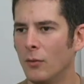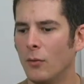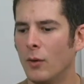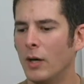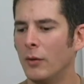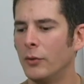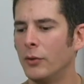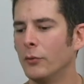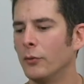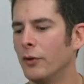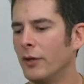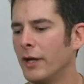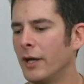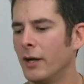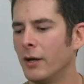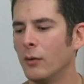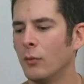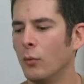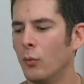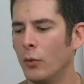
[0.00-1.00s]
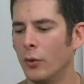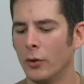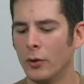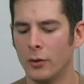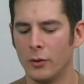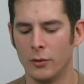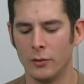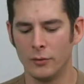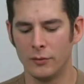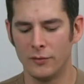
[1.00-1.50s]
while we were there
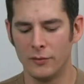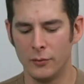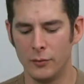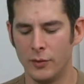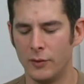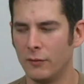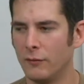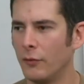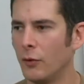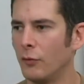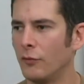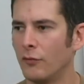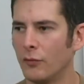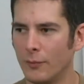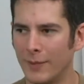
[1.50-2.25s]
were to either vote